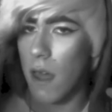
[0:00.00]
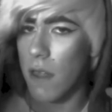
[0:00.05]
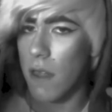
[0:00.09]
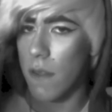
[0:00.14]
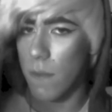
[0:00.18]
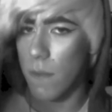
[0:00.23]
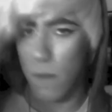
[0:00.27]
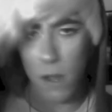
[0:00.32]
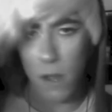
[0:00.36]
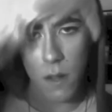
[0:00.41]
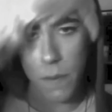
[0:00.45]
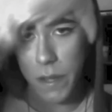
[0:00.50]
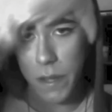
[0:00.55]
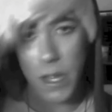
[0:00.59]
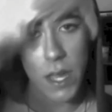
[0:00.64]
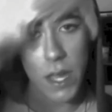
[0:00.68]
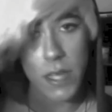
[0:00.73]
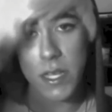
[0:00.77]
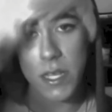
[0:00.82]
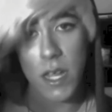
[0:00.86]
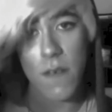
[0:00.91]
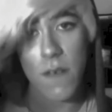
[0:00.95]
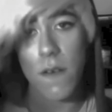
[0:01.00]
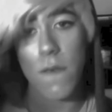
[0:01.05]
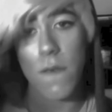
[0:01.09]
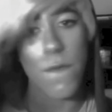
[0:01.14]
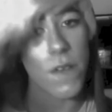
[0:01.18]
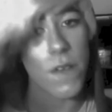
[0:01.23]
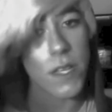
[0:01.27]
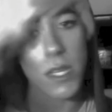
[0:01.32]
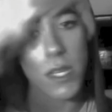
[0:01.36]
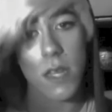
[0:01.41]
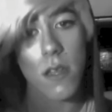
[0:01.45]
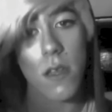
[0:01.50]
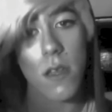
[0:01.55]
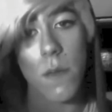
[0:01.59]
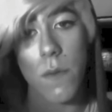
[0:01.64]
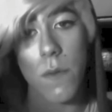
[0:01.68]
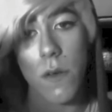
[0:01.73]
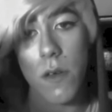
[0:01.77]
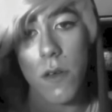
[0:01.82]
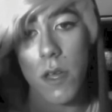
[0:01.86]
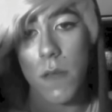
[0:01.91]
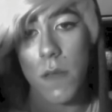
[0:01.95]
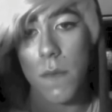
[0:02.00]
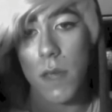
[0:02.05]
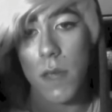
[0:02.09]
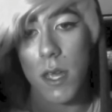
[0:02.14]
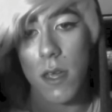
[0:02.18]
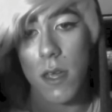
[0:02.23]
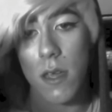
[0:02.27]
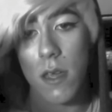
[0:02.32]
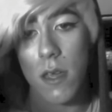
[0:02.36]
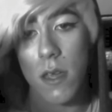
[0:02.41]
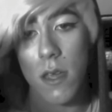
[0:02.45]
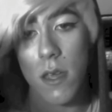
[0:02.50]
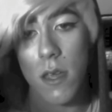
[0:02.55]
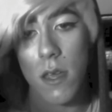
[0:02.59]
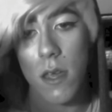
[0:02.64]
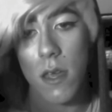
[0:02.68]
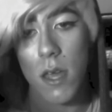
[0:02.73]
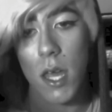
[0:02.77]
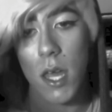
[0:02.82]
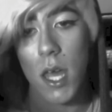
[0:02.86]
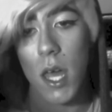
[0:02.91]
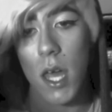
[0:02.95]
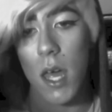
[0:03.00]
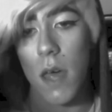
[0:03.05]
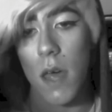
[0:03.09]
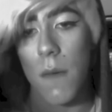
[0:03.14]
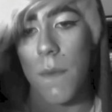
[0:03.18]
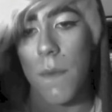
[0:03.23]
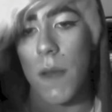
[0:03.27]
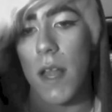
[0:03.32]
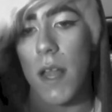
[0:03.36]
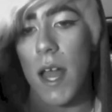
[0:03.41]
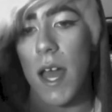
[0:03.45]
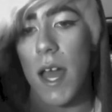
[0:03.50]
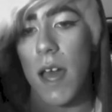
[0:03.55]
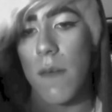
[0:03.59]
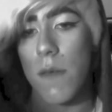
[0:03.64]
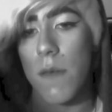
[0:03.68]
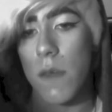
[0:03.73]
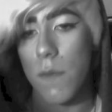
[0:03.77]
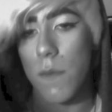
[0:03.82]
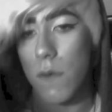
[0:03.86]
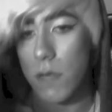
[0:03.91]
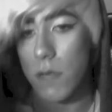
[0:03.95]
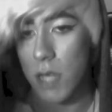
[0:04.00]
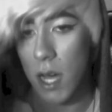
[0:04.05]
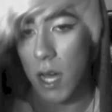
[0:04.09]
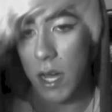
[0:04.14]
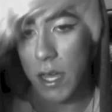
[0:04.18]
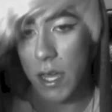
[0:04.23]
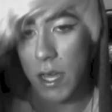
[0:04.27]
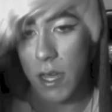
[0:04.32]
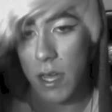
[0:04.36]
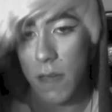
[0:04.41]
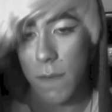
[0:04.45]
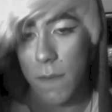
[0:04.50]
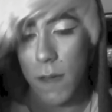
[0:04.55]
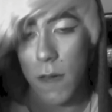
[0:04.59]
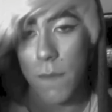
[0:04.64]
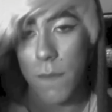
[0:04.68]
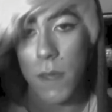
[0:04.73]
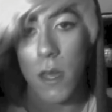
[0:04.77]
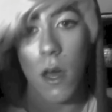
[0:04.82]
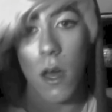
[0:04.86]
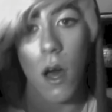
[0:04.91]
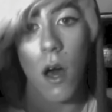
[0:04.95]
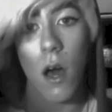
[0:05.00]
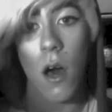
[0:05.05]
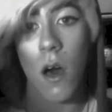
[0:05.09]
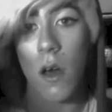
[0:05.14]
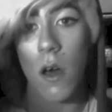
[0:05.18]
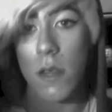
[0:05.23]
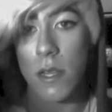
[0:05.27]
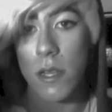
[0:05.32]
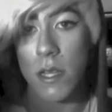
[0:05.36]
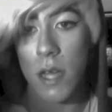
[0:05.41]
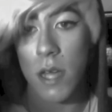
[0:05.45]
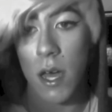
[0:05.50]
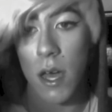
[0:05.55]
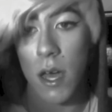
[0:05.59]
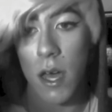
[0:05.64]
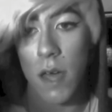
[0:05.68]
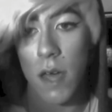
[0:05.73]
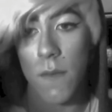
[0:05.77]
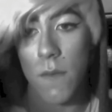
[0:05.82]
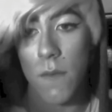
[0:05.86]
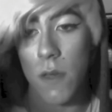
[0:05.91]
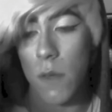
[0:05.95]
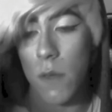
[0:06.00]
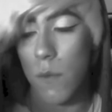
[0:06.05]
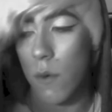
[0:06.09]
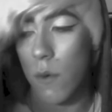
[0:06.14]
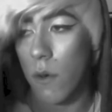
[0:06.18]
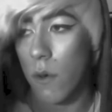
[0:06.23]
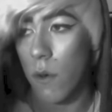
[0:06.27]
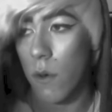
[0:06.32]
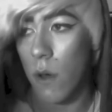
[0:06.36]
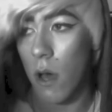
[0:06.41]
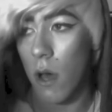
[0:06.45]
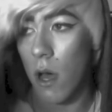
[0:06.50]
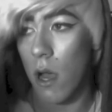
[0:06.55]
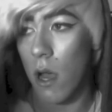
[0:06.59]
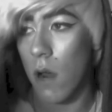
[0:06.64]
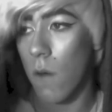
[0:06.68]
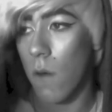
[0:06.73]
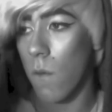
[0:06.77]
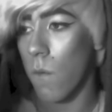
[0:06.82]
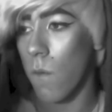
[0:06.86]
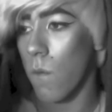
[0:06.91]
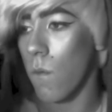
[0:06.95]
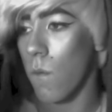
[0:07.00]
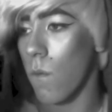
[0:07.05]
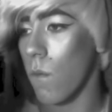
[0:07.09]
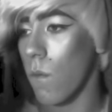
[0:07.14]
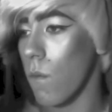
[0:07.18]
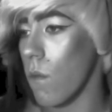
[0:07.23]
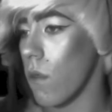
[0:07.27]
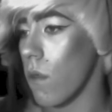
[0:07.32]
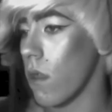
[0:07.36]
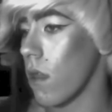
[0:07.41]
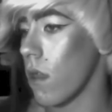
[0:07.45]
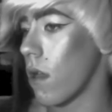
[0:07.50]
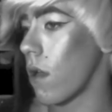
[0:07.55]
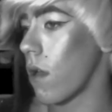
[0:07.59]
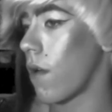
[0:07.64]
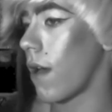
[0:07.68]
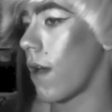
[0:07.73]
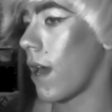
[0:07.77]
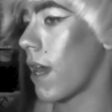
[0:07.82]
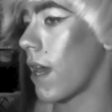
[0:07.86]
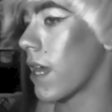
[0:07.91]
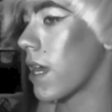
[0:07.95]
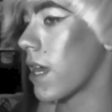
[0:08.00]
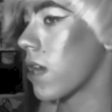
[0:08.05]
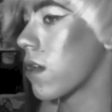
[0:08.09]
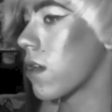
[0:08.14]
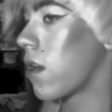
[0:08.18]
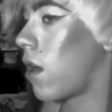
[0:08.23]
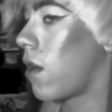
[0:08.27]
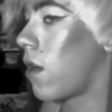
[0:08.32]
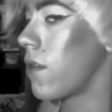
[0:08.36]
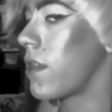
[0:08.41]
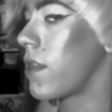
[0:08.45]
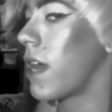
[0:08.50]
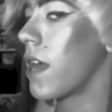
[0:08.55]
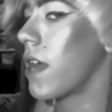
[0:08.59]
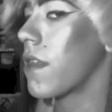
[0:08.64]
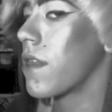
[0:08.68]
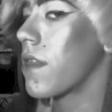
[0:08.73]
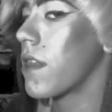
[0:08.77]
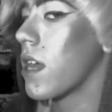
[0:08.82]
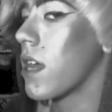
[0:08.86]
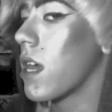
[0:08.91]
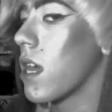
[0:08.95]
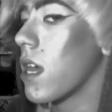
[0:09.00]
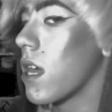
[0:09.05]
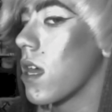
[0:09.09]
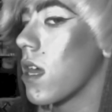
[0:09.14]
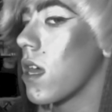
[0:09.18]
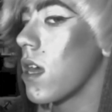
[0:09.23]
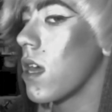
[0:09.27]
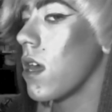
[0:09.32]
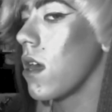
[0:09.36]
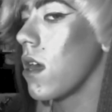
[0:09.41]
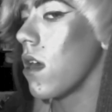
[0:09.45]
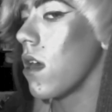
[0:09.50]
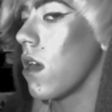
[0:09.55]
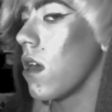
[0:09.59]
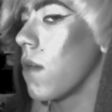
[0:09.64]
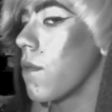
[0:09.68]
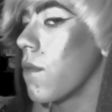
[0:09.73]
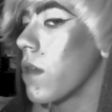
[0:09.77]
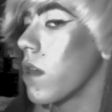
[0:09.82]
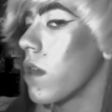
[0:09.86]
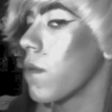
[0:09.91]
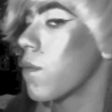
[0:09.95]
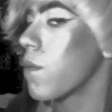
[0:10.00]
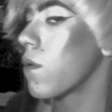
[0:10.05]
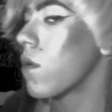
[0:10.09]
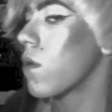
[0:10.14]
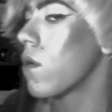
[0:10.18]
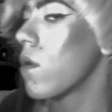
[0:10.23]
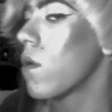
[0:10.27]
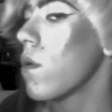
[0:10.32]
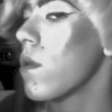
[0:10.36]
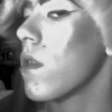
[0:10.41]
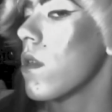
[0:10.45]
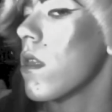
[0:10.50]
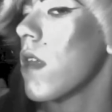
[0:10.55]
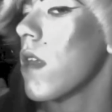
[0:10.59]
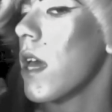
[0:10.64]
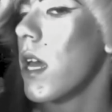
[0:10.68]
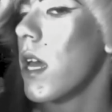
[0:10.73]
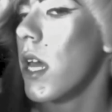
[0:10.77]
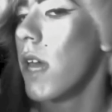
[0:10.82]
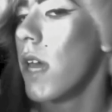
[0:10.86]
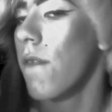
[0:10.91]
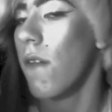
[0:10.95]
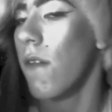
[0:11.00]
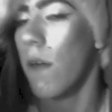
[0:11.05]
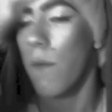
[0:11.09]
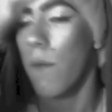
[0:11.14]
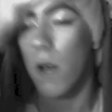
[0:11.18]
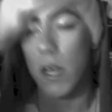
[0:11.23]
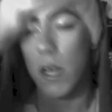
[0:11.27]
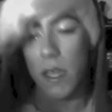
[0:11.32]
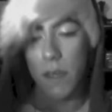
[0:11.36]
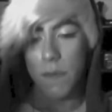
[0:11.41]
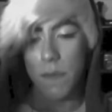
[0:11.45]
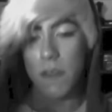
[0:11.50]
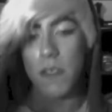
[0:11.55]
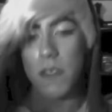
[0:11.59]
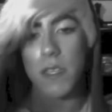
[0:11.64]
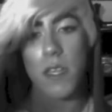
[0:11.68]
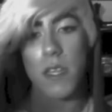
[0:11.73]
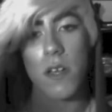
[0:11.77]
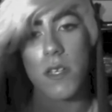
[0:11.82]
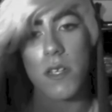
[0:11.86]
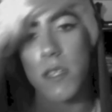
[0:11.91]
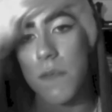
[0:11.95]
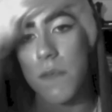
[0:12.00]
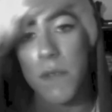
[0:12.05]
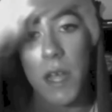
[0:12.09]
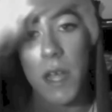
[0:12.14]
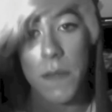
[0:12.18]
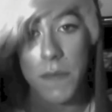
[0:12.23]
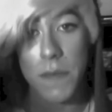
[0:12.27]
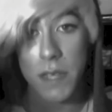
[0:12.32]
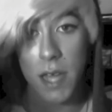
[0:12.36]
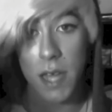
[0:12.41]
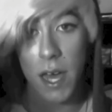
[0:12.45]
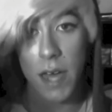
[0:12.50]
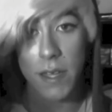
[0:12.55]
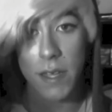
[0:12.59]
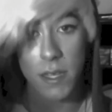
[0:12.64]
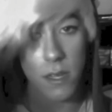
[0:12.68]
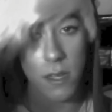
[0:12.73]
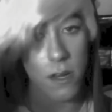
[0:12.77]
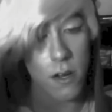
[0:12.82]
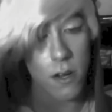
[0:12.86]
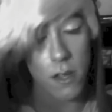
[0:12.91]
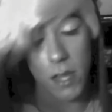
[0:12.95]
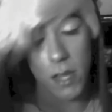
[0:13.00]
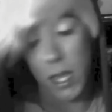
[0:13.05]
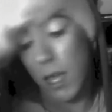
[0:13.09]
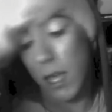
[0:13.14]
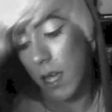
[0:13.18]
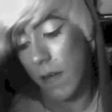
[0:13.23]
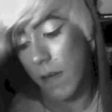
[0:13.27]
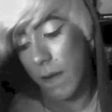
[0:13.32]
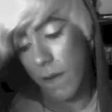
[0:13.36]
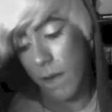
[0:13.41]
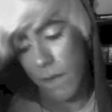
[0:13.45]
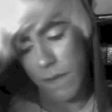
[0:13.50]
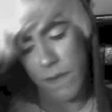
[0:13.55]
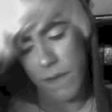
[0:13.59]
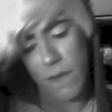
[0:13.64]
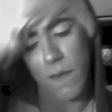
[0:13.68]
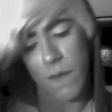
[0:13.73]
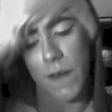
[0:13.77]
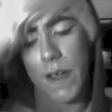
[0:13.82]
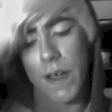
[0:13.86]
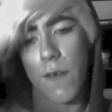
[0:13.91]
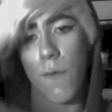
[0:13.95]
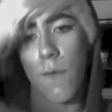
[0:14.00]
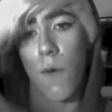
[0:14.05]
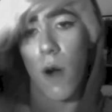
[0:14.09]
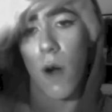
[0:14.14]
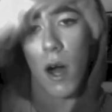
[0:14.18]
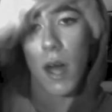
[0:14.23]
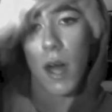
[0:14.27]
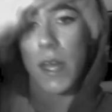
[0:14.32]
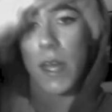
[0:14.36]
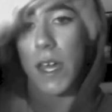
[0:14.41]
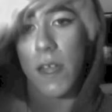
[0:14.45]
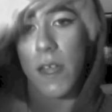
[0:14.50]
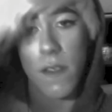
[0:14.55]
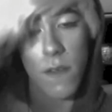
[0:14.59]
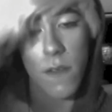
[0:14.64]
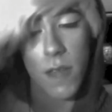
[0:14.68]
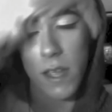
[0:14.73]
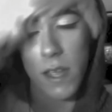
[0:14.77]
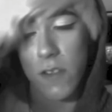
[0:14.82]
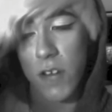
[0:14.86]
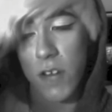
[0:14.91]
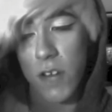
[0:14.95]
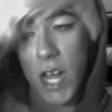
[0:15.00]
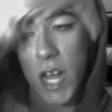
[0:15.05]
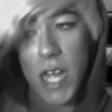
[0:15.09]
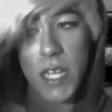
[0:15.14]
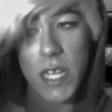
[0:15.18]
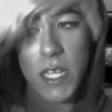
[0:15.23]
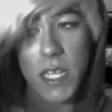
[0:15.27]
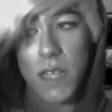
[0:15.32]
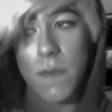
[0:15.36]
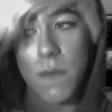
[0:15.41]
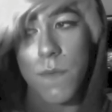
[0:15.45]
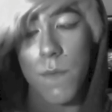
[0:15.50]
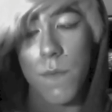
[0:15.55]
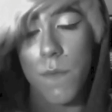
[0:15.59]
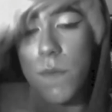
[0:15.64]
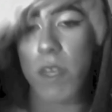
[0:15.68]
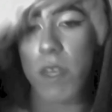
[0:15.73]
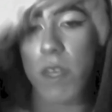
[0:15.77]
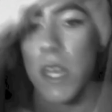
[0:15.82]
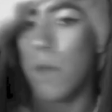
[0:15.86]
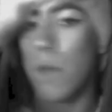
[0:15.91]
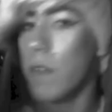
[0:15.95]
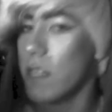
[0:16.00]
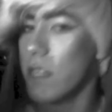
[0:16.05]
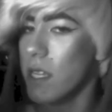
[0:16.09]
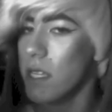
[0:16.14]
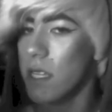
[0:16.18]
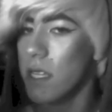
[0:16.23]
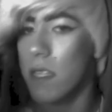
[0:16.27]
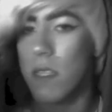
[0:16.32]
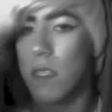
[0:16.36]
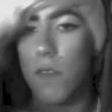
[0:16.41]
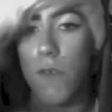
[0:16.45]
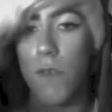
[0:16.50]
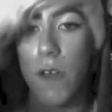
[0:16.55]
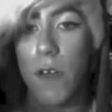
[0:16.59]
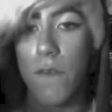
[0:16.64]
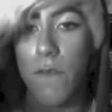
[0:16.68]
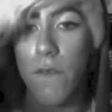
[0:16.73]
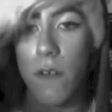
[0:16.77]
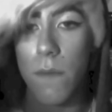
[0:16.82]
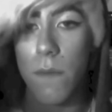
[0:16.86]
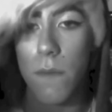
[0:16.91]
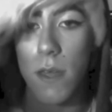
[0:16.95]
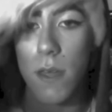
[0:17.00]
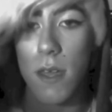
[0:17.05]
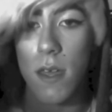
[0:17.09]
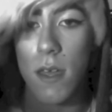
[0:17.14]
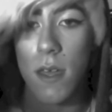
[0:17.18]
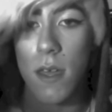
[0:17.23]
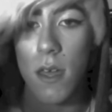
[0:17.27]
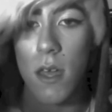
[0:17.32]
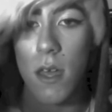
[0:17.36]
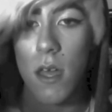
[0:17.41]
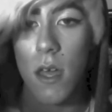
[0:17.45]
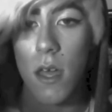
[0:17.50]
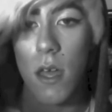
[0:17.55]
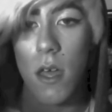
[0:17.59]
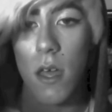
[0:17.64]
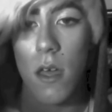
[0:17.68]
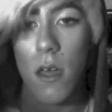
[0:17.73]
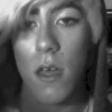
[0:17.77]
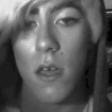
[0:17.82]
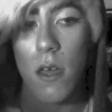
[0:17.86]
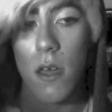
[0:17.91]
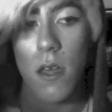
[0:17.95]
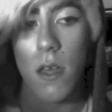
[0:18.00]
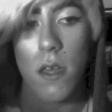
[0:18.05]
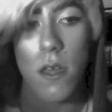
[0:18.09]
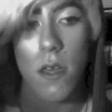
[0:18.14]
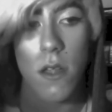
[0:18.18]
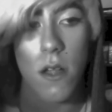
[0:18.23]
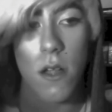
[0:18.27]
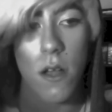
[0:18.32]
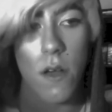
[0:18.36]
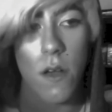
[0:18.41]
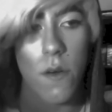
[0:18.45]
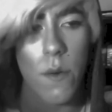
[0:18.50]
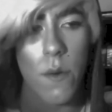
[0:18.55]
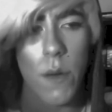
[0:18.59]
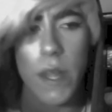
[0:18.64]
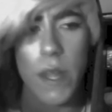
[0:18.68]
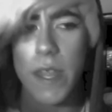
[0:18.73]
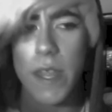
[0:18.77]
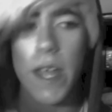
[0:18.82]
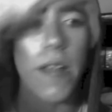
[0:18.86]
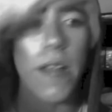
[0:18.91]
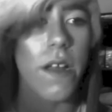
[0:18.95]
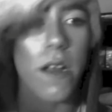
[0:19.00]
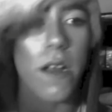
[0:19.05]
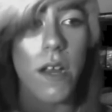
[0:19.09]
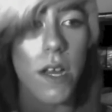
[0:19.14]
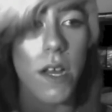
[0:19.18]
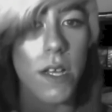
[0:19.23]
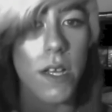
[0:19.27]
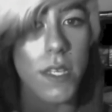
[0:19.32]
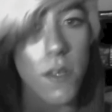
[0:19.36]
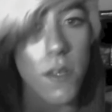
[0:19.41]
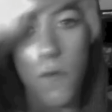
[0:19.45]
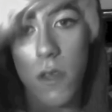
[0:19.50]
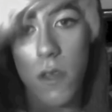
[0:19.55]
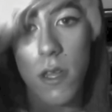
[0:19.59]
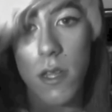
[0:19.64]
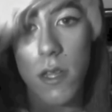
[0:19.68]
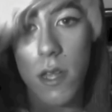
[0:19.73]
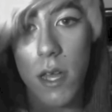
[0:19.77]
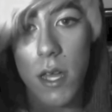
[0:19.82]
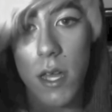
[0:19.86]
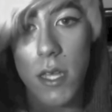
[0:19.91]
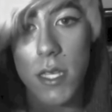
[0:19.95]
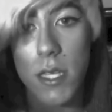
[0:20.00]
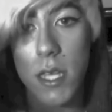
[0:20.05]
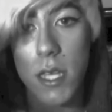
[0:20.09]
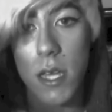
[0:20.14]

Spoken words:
nobody has ever physically bullied me, but I have people talking about me all the time. People are, you know, I get called that thing. People, like, if I'm walking up the stairs, sometimes guys literally, like, walk and, like, try and keep a distance away from me, you know, and that hurts. It really does.